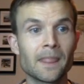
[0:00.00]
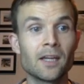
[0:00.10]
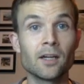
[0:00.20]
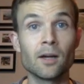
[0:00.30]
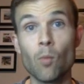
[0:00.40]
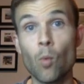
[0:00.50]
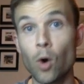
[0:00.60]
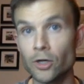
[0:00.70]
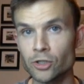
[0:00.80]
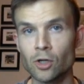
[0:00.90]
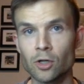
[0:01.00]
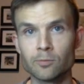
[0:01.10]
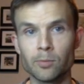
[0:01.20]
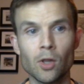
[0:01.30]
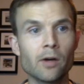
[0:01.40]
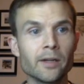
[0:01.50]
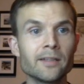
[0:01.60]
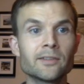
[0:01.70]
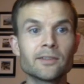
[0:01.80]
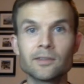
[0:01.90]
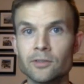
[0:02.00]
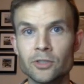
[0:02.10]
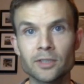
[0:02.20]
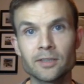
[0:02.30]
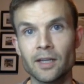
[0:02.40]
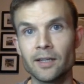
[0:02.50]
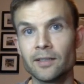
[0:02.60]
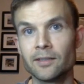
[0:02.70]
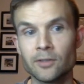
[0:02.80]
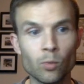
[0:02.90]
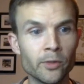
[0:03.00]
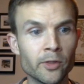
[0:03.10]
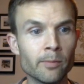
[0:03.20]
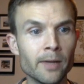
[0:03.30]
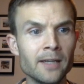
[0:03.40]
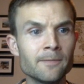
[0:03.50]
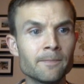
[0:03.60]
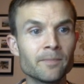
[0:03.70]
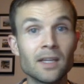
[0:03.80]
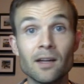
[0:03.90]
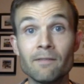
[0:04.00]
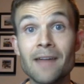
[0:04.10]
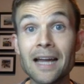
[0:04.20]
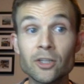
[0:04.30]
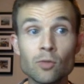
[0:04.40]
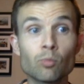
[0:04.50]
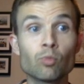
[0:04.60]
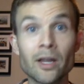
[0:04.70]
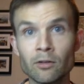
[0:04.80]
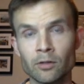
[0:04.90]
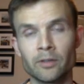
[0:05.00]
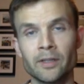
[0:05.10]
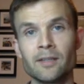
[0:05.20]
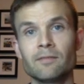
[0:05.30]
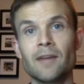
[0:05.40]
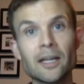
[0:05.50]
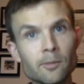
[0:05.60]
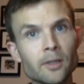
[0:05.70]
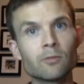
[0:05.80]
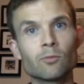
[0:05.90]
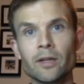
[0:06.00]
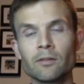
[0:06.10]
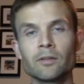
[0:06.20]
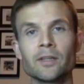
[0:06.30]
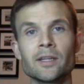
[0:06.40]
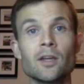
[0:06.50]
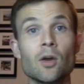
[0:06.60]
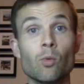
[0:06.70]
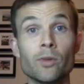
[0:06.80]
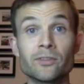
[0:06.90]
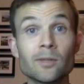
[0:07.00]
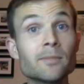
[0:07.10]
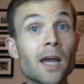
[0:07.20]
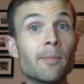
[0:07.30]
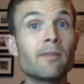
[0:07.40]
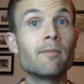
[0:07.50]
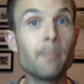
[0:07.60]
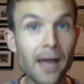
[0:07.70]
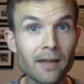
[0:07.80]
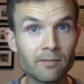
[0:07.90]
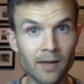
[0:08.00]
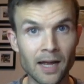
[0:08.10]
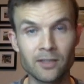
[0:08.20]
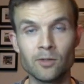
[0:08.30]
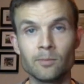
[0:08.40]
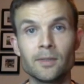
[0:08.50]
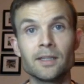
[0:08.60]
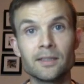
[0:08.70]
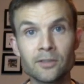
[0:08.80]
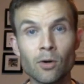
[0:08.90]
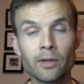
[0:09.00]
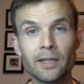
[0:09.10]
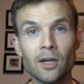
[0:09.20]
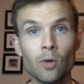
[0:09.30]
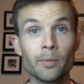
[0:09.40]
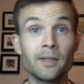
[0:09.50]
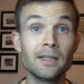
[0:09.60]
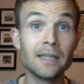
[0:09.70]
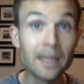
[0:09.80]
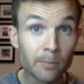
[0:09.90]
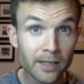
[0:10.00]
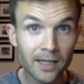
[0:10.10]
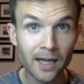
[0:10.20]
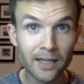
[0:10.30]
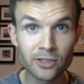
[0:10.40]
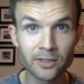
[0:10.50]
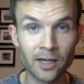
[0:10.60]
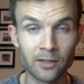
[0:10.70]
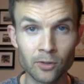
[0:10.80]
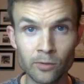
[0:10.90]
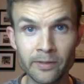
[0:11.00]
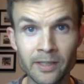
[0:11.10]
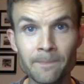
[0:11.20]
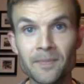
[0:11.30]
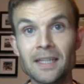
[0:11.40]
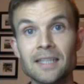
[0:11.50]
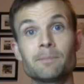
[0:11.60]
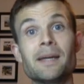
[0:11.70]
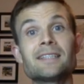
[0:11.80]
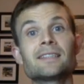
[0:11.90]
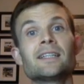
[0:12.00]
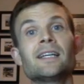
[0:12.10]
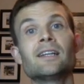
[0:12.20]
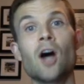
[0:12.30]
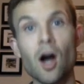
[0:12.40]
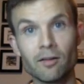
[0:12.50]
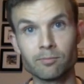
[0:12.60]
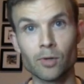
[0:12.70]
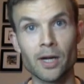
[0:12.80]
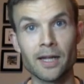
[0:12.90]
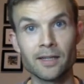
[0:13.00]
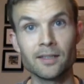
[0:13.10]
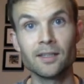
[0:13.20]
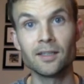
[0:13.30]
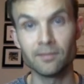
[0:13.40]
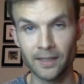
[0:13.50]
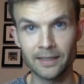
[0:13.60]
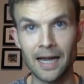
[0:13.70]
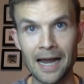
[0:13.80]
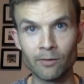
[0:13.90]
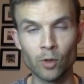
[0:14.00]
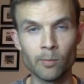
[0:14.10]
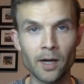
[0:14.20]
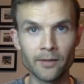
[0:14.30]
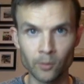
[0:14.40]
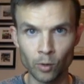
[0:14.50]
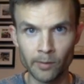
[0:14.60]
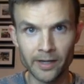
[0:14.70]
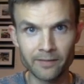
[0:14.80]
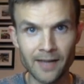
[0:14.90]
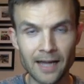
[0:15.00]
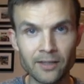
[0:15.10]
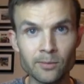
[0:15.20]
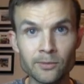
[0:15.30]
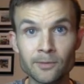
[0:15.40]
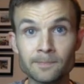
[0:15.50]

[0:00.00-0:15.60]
Wash your dog's belongings, just like you would their bed. Vacuum regularly. Vacuuming regularly with some type of pet vacuum is going to help. Emily and I just got a Goovy. It's basically an off-brand of like the iRobot, the robotic vacuums.